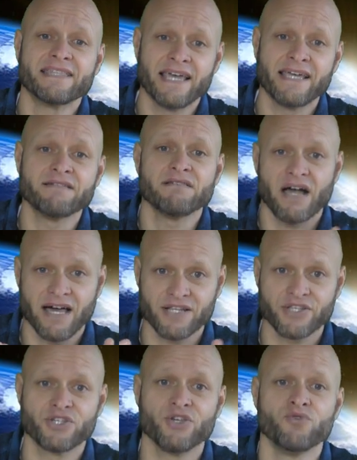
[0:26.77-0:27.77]
then
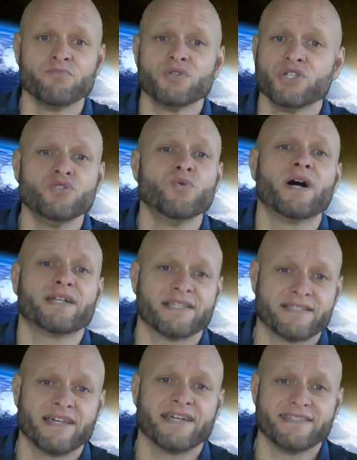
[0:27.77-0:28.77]
I'll assume you aren't
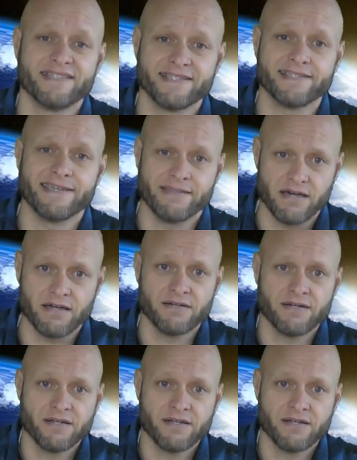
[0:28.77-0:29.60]
a scientist either.